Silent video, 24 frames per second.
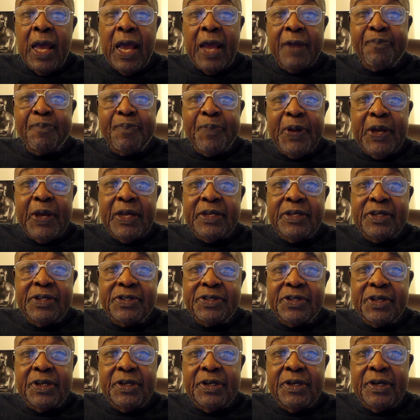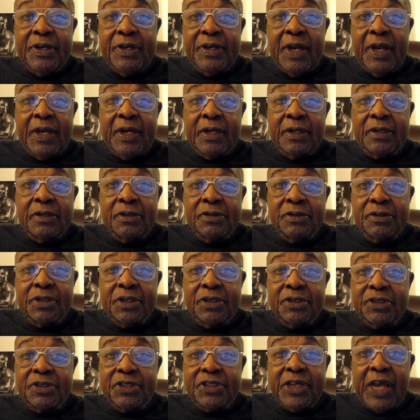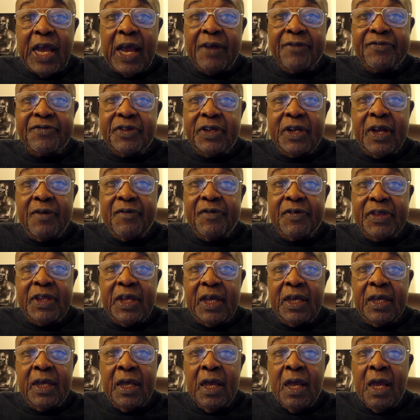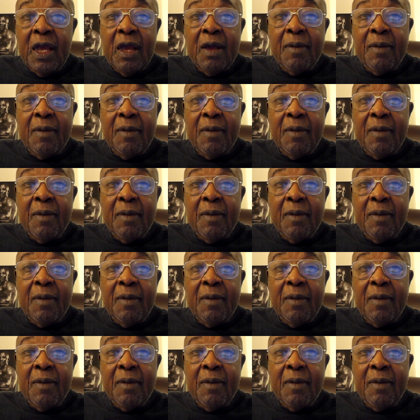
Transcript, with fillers: had pins and needles shafts and everything.